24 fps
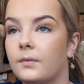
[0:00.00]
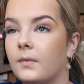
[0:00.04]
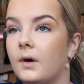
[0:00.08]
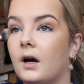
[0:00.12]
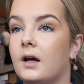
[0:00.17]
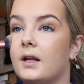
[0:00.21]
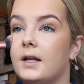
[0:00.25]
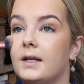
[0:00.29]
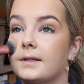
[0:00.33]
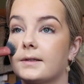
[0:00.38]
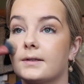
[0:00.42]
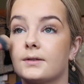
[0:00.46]

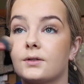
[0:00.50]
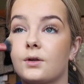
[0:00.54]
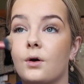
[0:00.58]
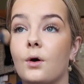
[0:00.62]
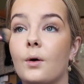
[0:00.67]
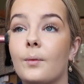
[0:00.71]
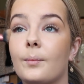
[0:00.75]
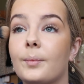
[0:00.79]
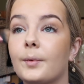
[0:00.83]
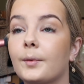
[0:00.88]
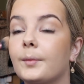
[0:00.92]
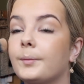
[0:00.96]
need to
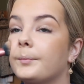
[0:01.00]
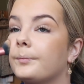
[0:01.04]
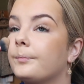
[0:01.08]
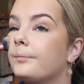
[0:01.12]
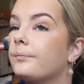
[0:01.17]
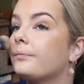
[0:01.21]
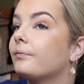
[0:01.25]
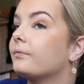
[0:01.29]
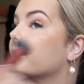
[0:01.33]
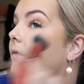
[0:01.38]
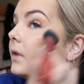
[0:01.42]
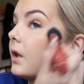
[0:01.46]
stop.
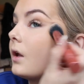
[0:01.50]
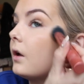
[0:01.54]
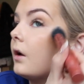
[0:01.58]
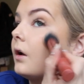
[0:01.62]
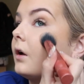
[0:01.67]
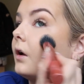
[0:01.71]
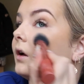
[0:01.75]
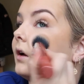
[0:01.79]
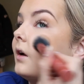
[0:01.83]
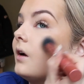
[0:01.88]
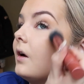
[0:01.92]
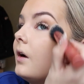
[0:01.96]

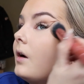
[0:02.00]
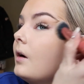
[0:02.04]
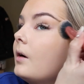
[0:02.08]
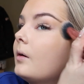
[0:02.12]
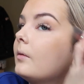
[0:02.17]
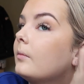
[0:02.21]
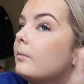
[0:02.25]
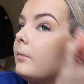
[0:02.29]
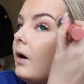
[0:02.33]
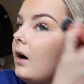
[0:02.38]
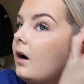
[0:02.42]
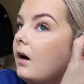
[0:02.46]

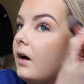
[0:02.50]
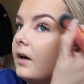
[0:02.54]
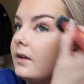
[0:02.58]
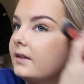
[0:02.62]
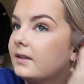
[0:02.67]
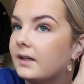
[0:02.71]
But